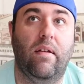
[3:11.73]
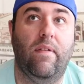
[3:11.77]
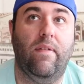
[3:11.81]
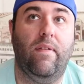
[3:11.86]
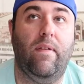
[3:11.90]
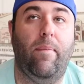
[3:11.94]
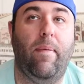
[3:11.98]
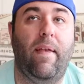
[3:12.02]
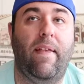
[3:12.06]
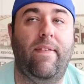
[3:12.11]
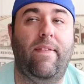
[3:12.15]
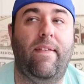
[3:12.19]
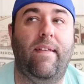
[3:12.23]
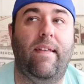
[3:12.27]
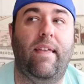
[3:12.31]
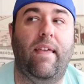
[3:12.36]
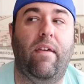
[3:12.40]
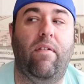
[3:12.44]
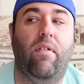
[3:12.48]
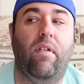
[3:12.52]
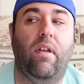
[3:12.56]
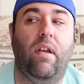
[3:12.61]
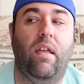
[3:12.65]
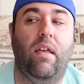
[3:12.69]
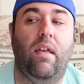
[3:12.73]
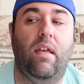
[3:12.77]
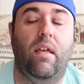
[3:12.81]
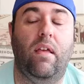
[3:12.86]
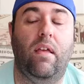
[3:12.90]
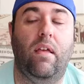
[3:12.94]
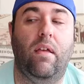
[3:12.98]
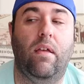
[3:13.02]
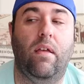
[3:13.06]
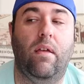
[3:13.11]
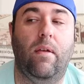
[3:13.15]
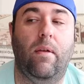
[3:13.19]
So basically giving
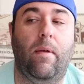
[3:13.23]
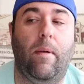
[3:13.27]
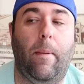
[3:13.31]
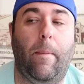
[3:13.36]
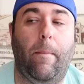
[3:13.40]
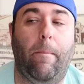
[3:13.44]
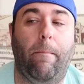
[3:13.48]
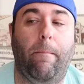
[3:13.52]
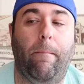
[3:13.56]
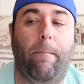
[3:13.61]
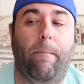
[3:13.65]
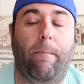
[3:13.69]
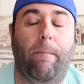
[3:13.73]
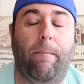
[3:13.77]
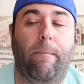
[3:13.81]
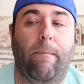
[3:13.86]
him